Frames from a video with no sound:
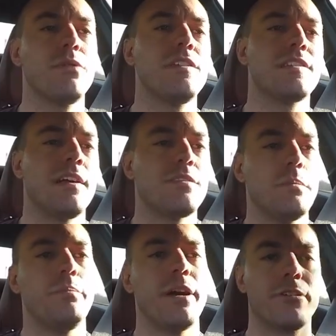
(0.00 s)
really sounds
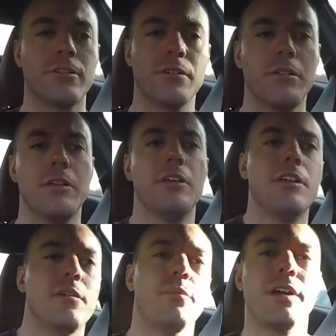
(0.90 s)
better,
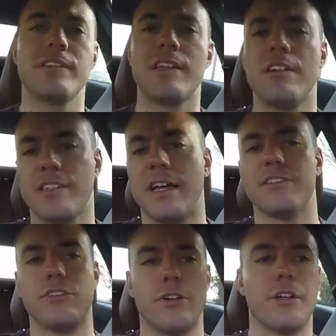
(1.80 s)
but it sounds
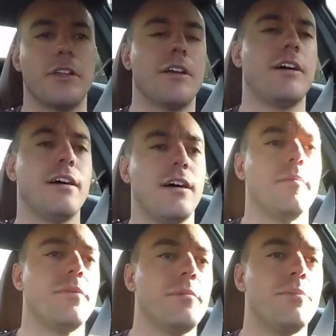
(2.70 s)
as good.
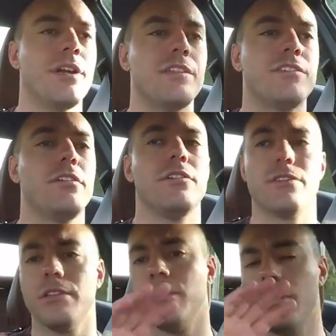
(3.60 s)
But it still
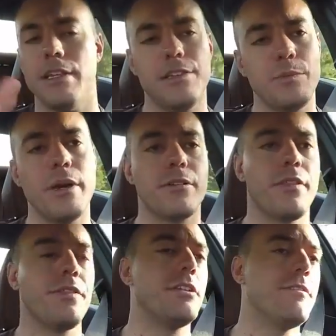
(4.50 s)
is leagues better
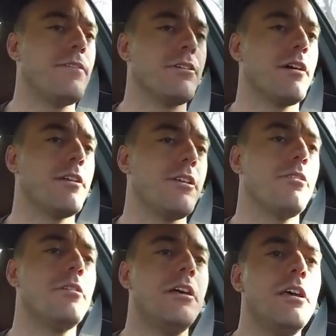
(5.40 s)
than the default
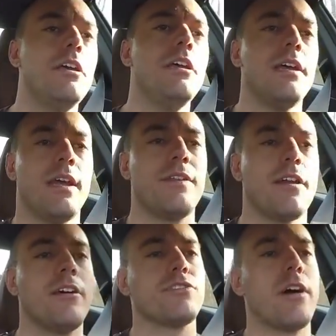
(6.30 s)
audio. And then
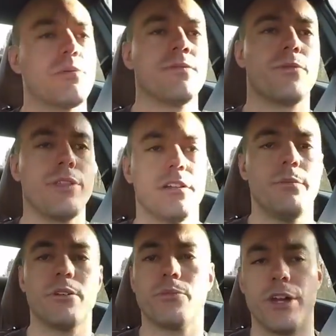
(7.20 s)
I also opted for the aluminum